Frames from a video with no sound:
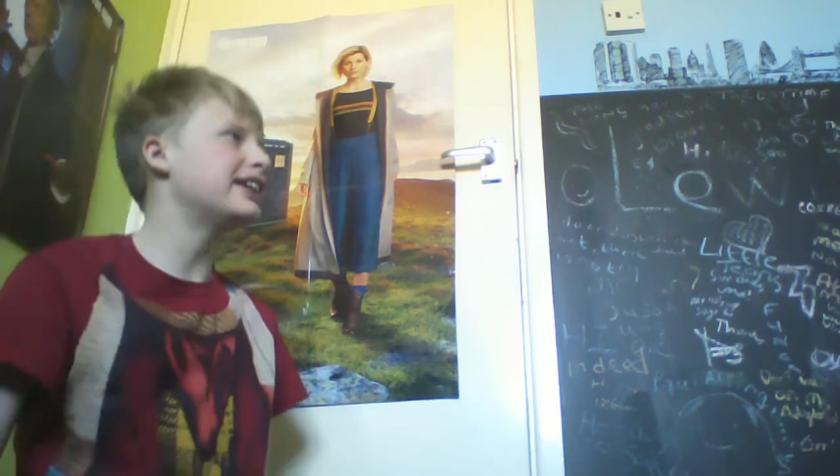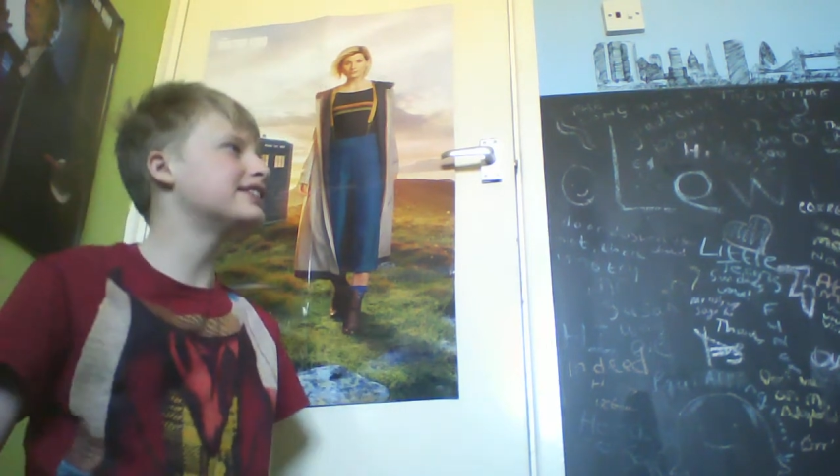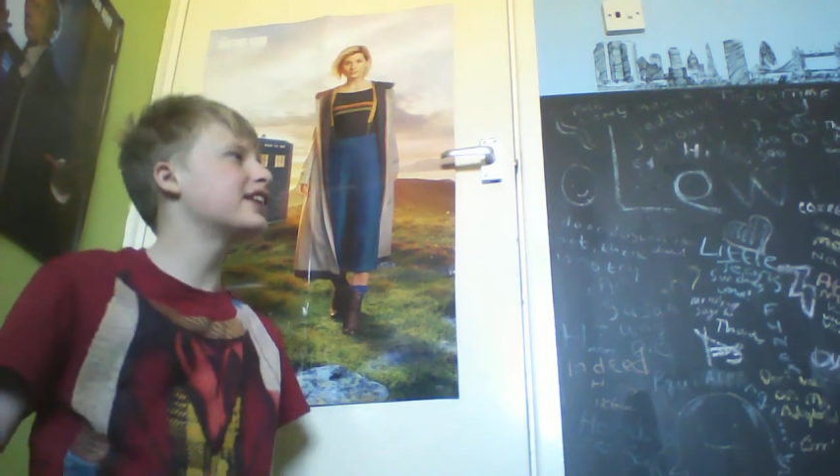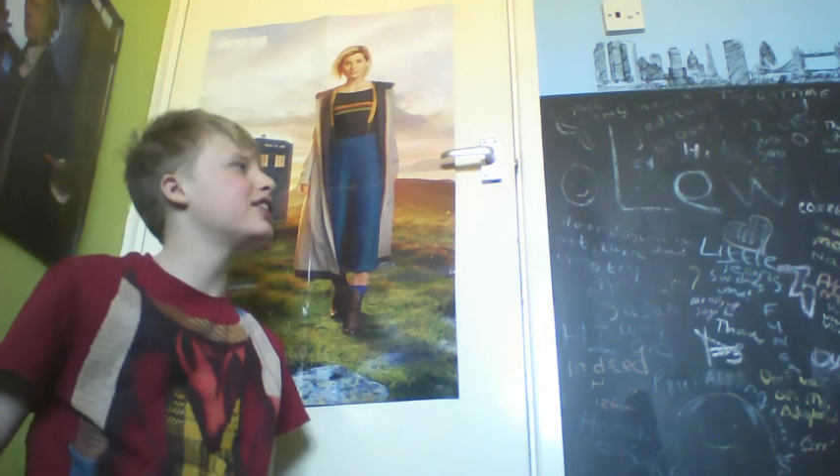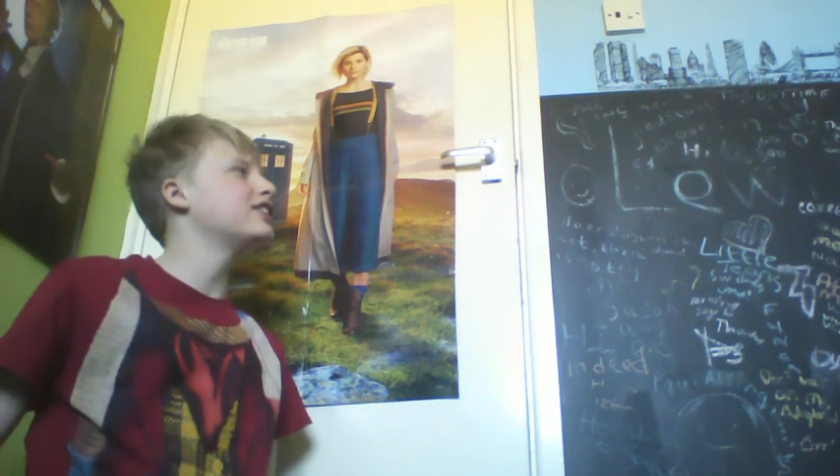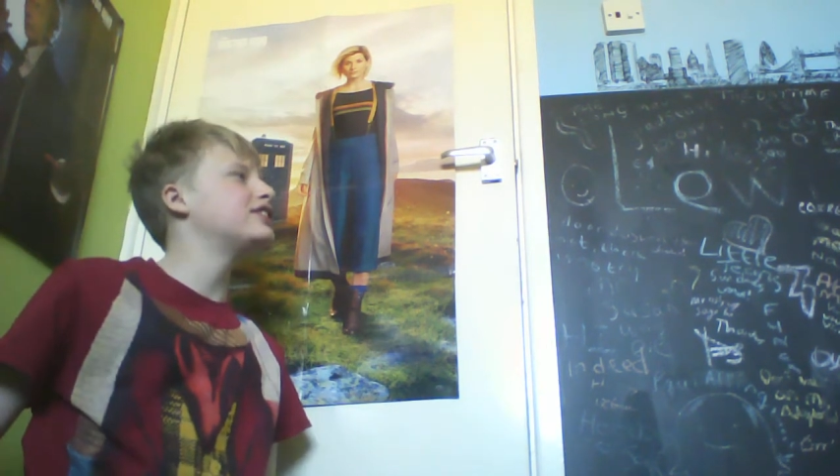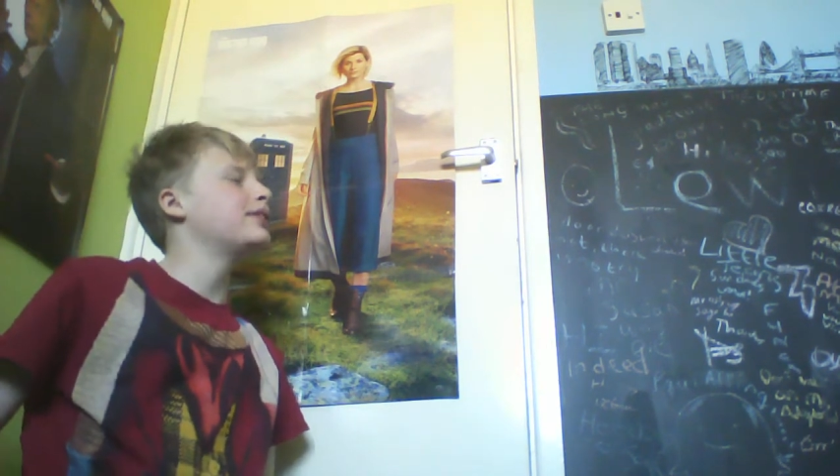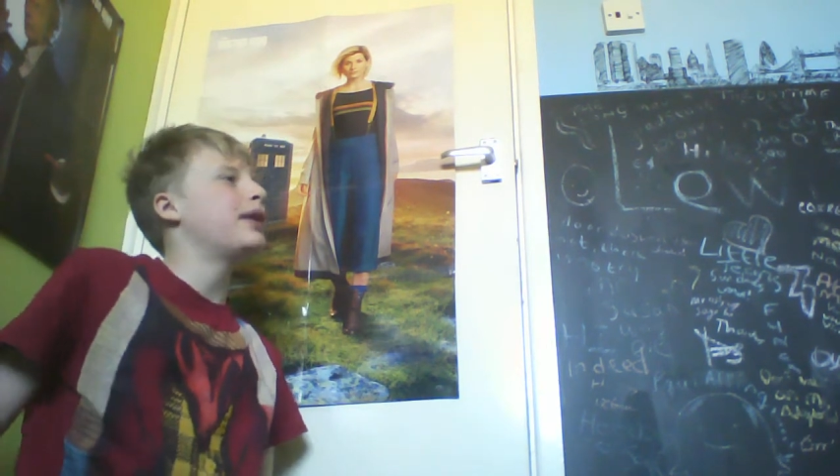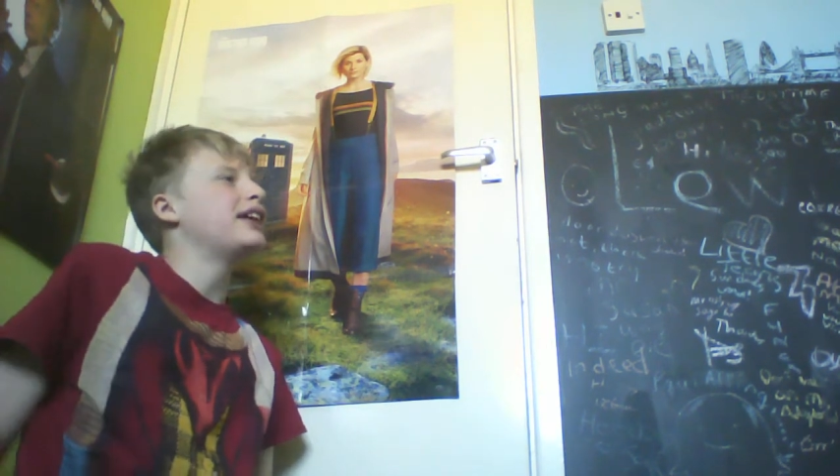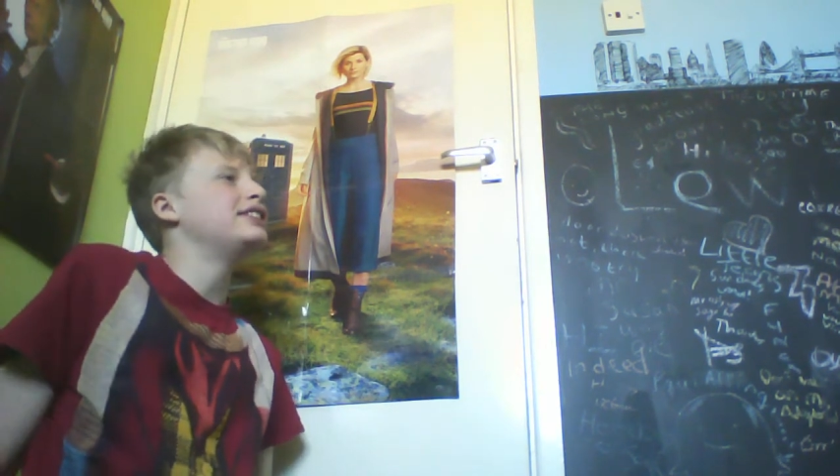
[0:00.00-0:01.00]
let's get on to
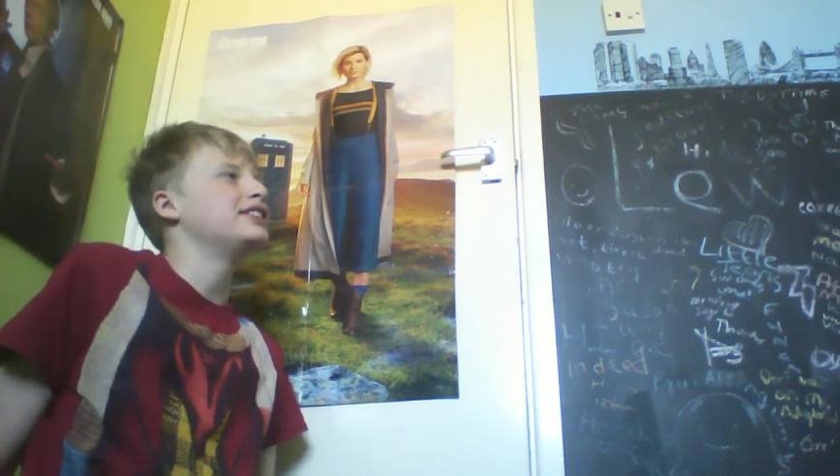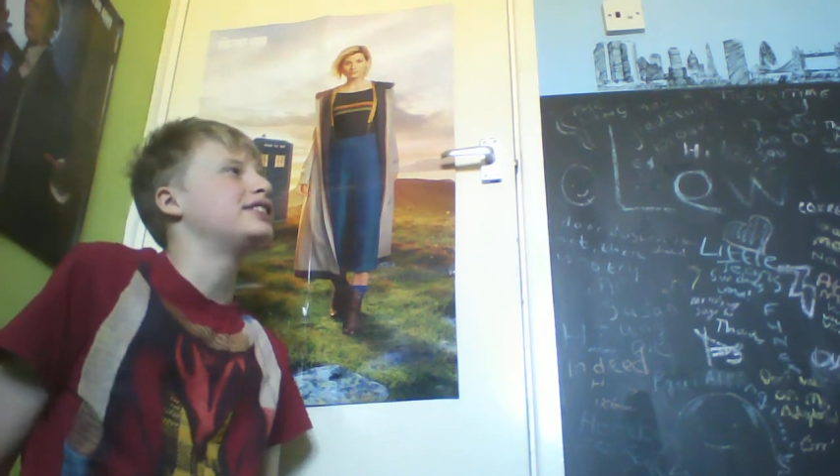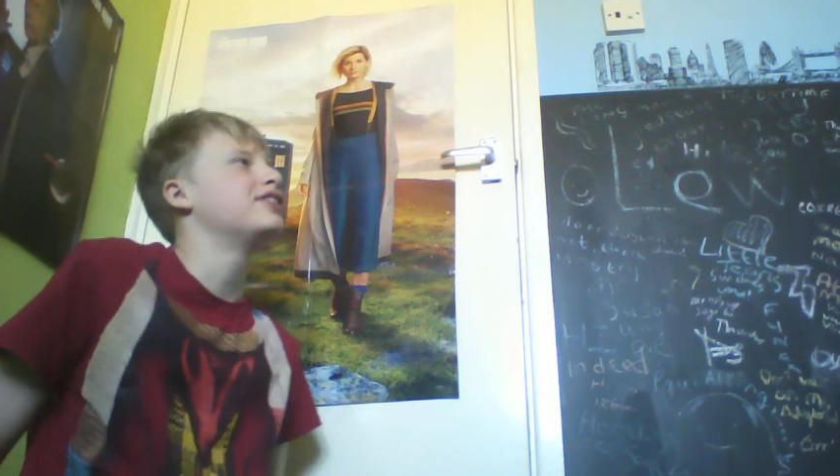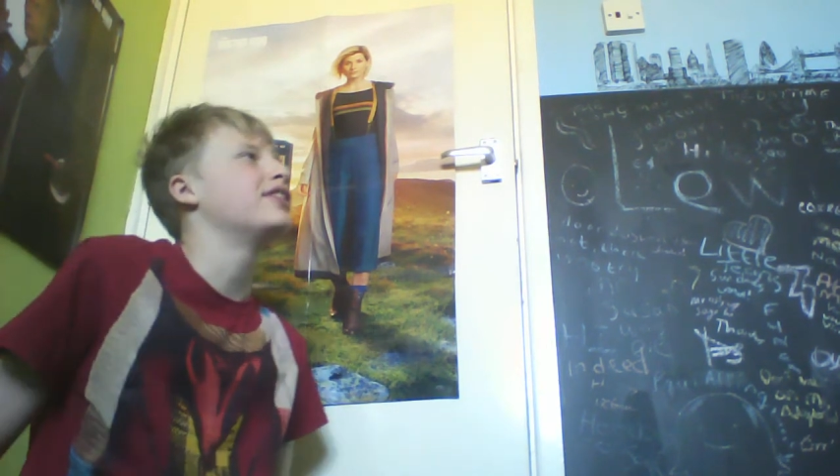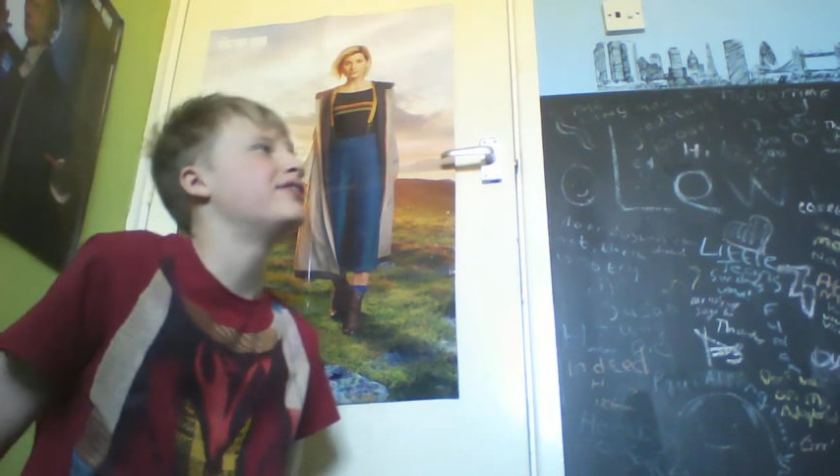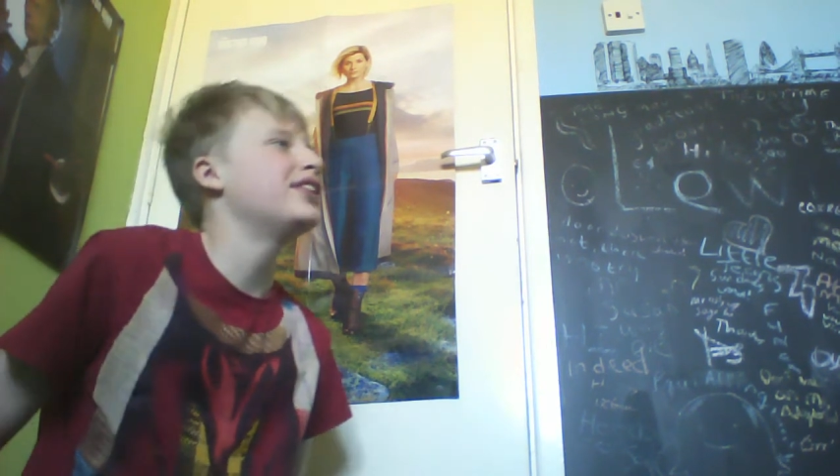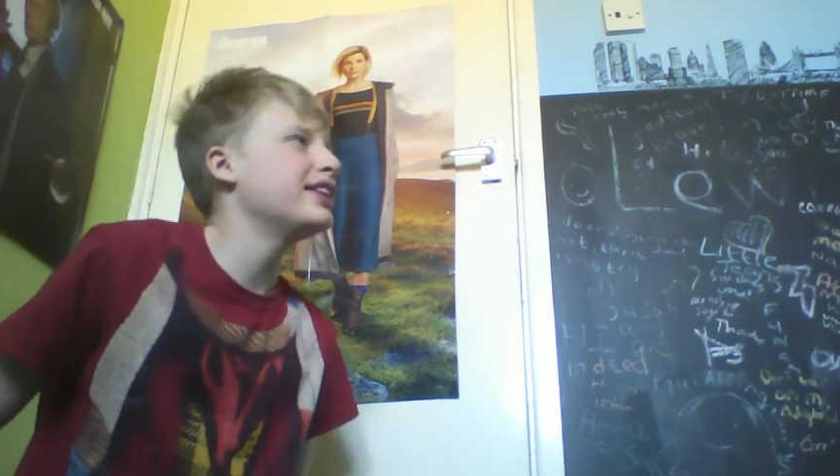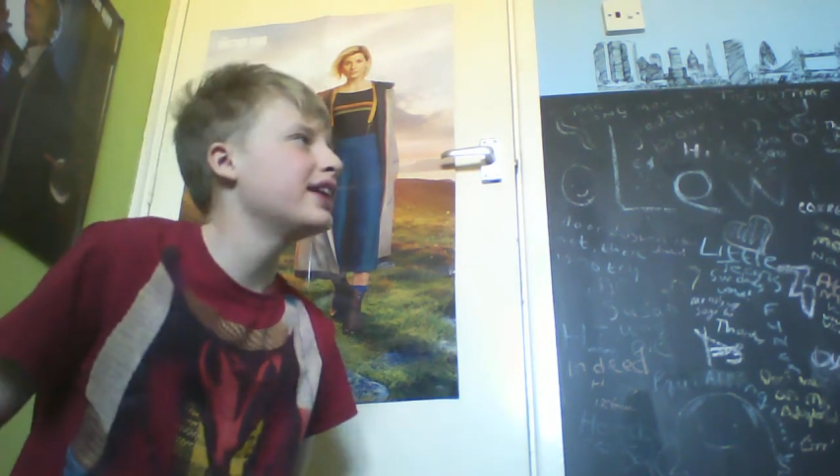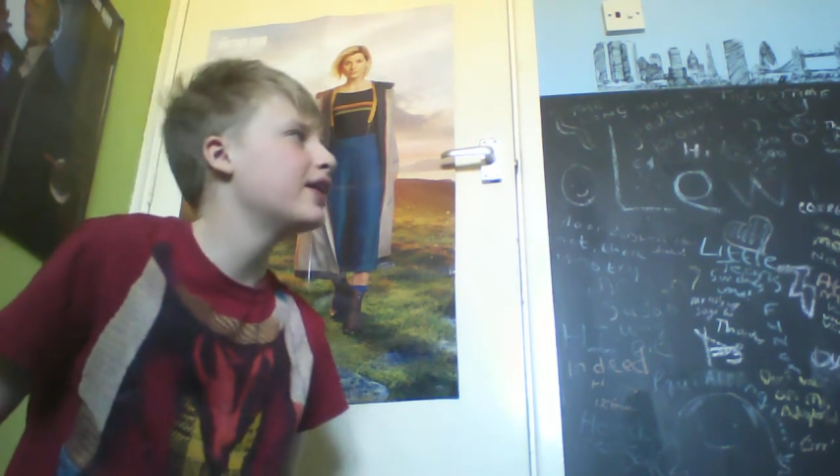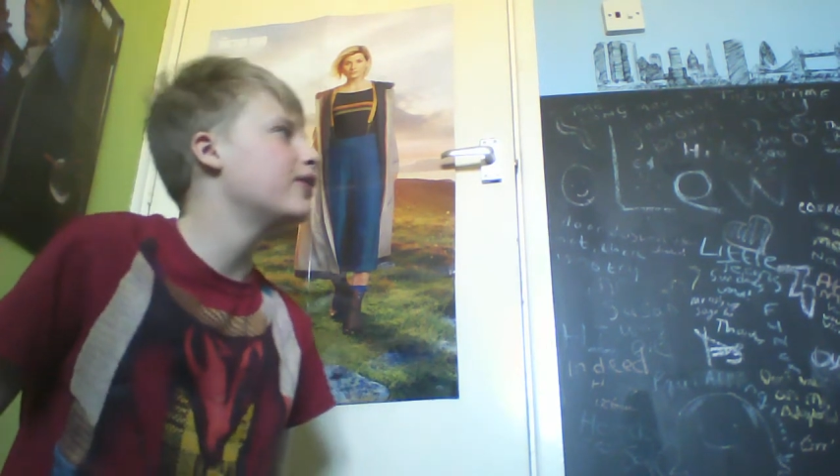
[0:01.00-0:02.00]
the main gist of the
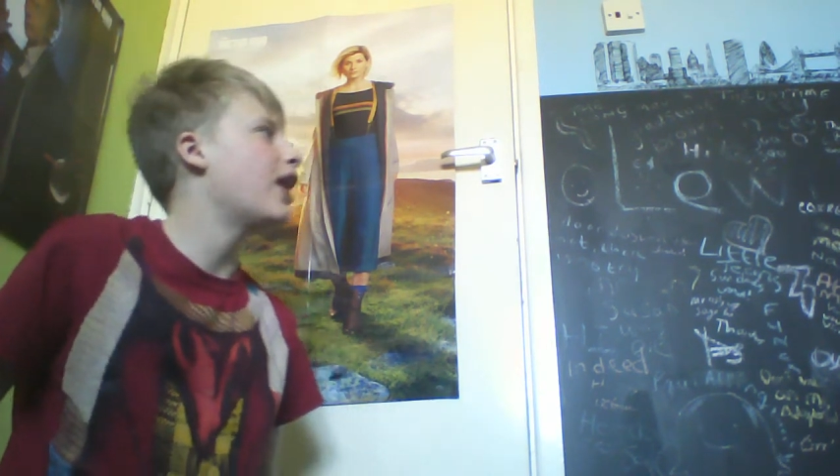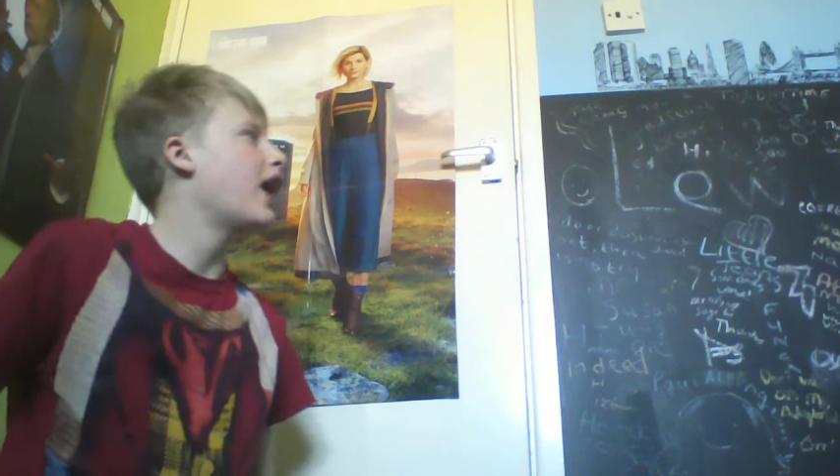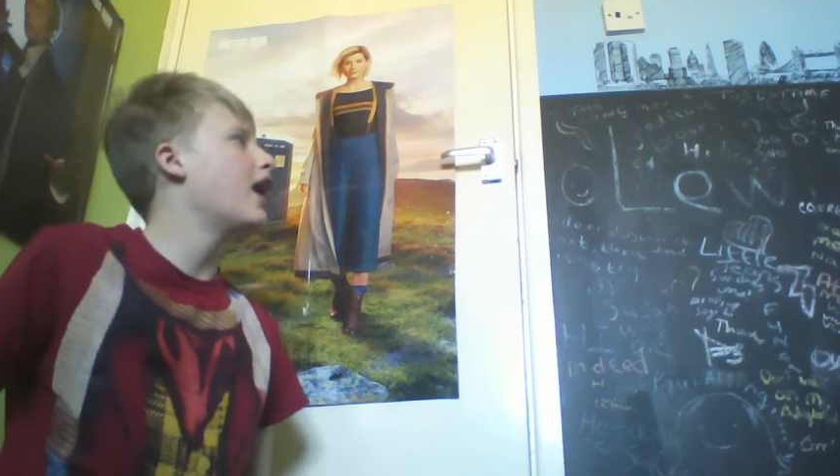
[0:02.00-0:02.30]
video.